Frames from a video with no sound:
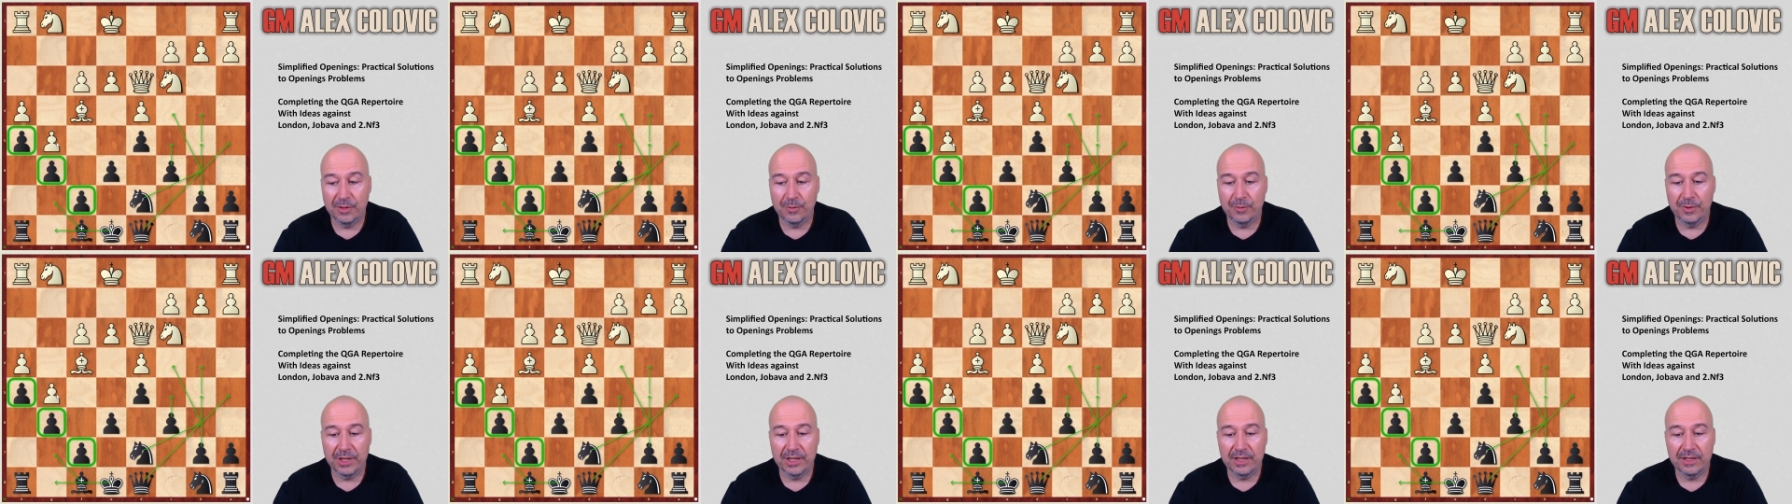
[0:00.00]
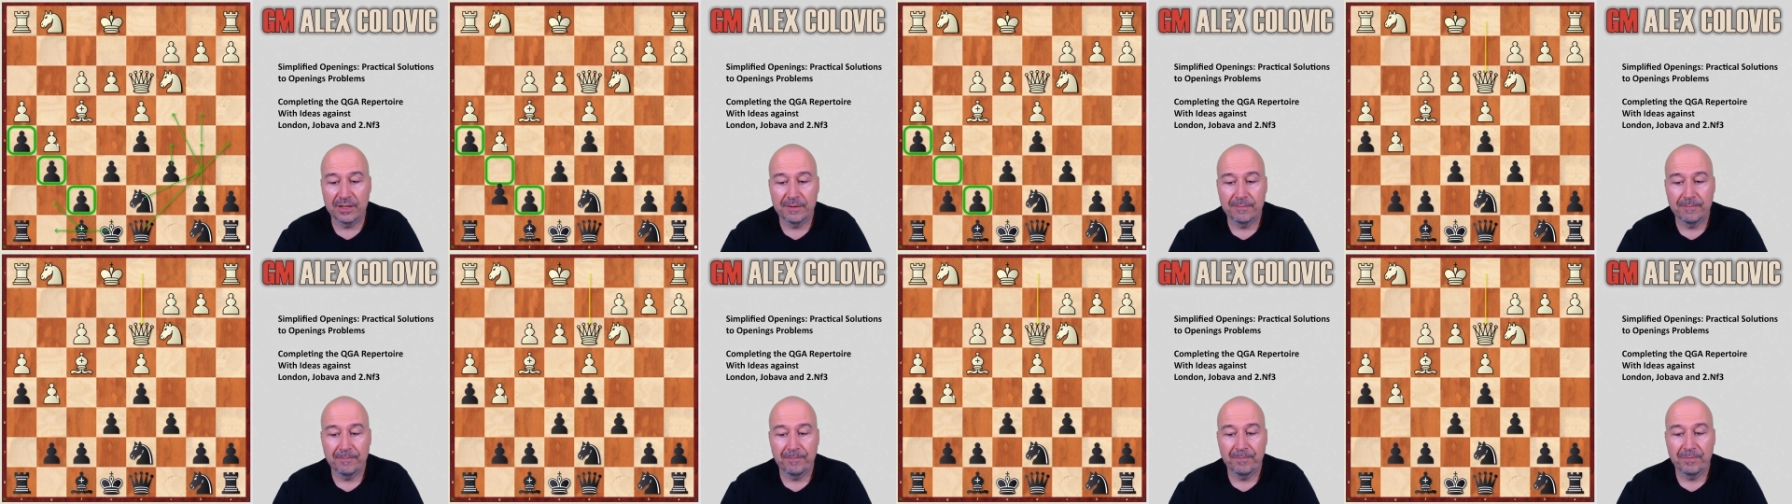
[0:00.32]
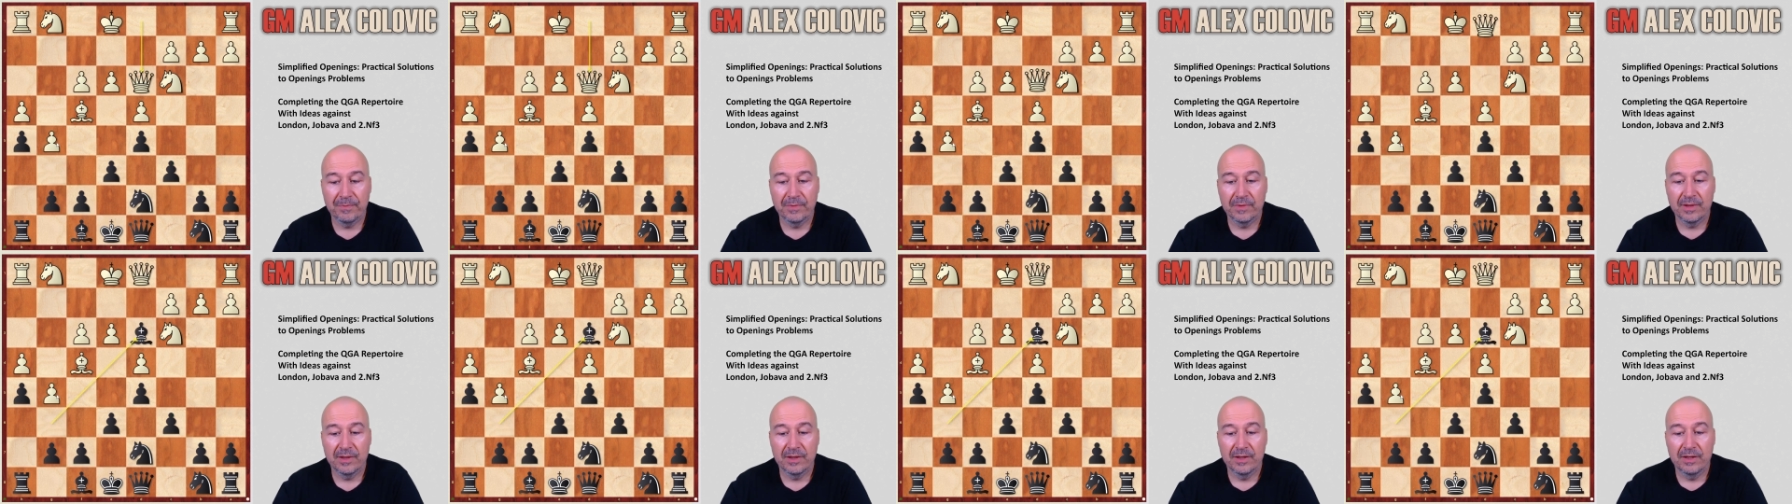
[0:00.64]
wing.
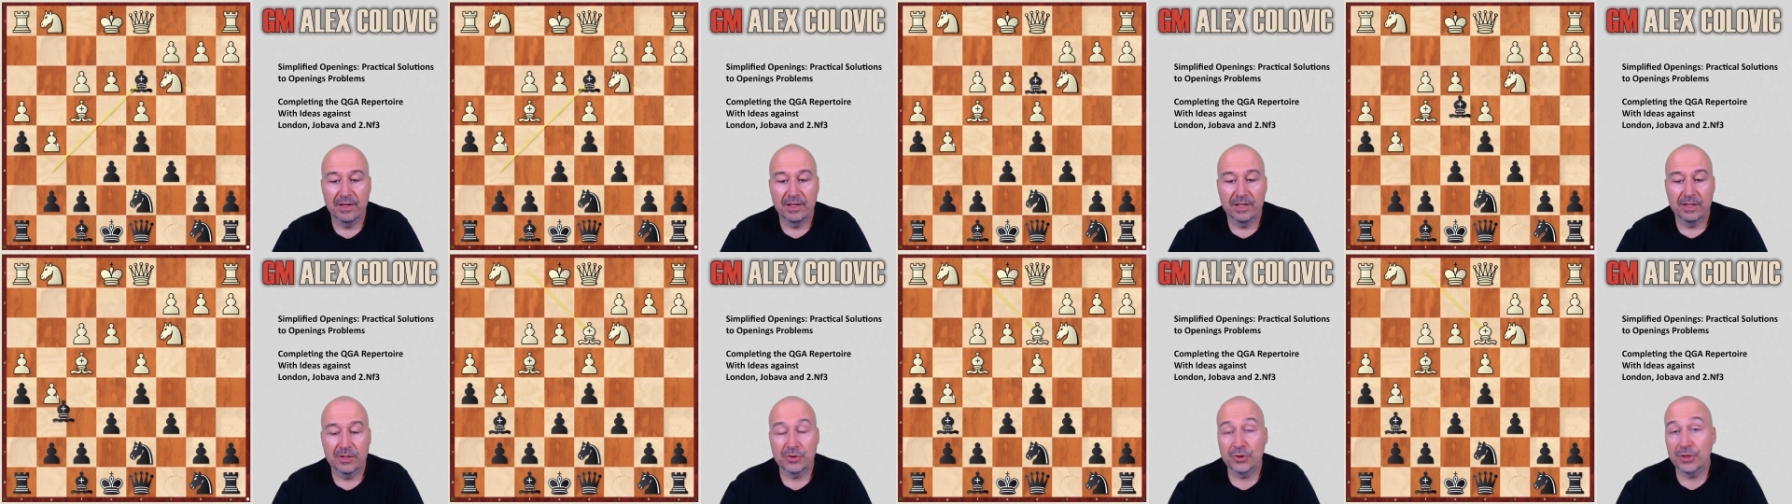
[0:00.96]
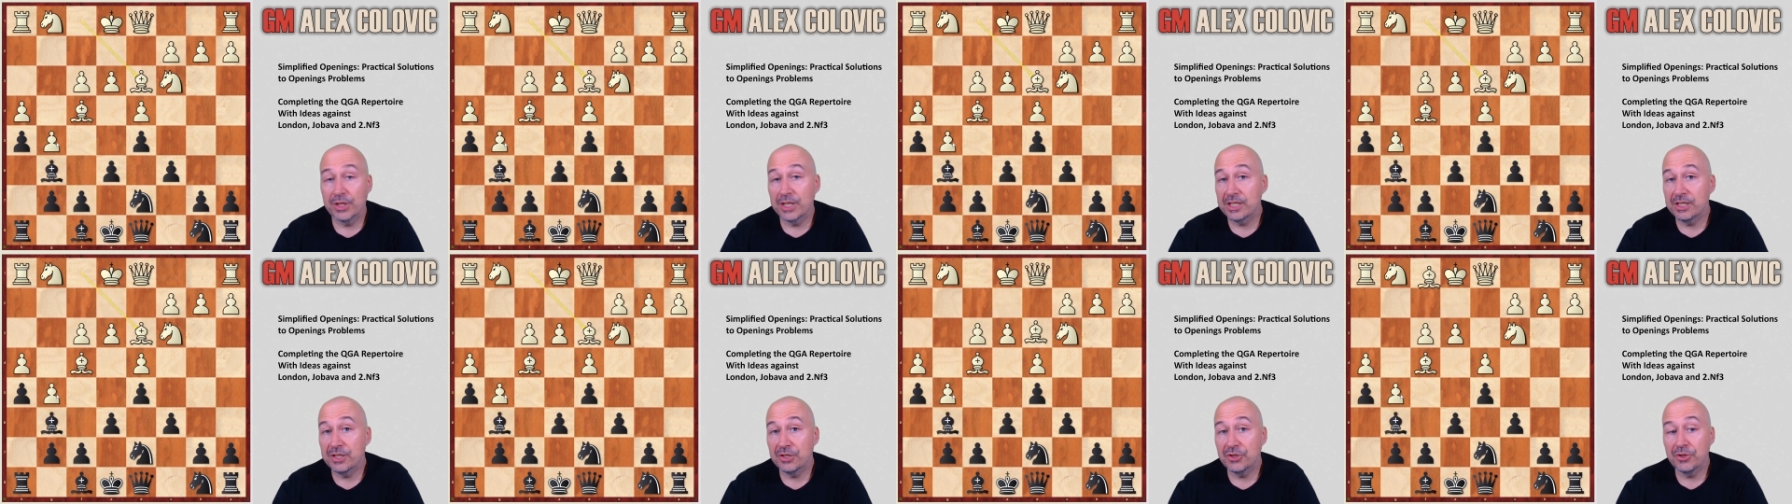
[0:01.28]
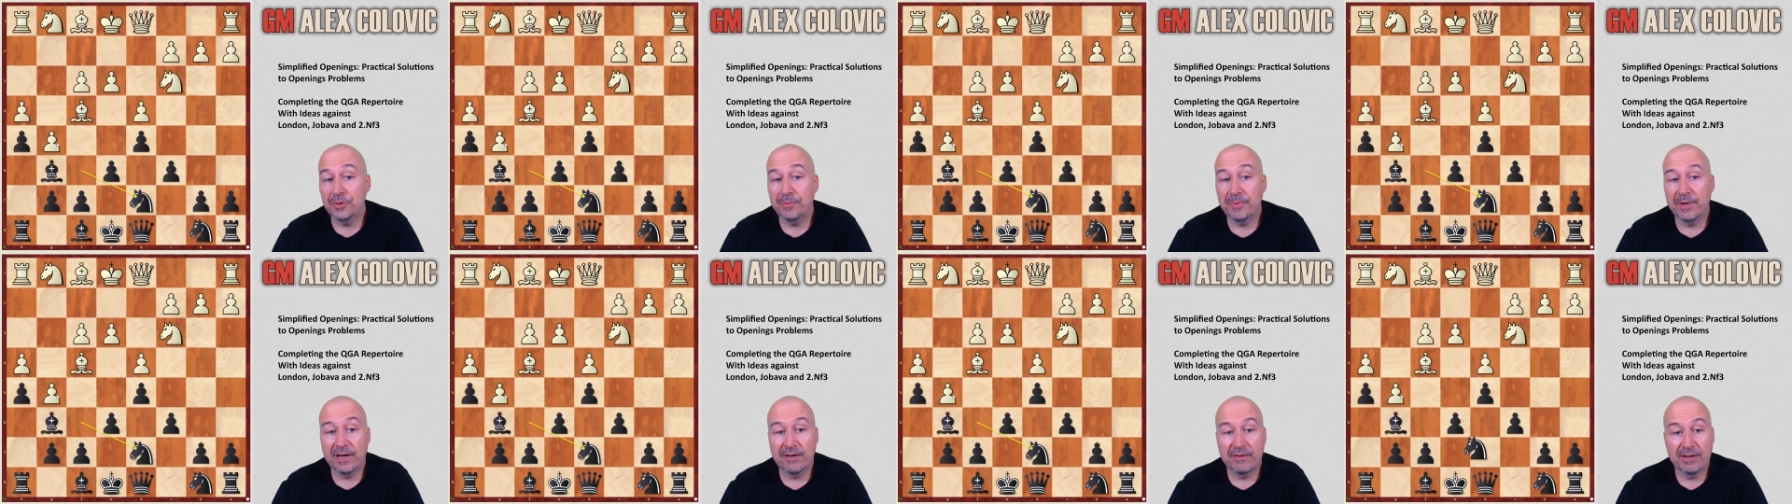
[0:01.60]
So there's the
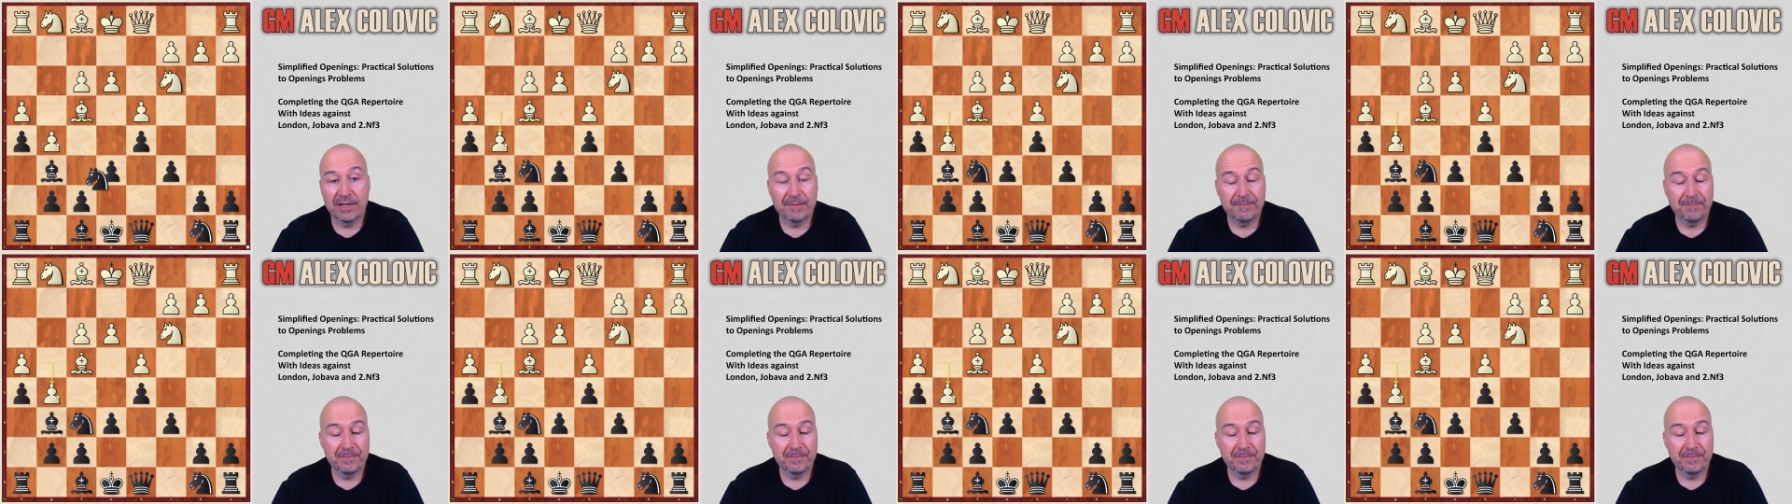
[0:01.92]
Jobava.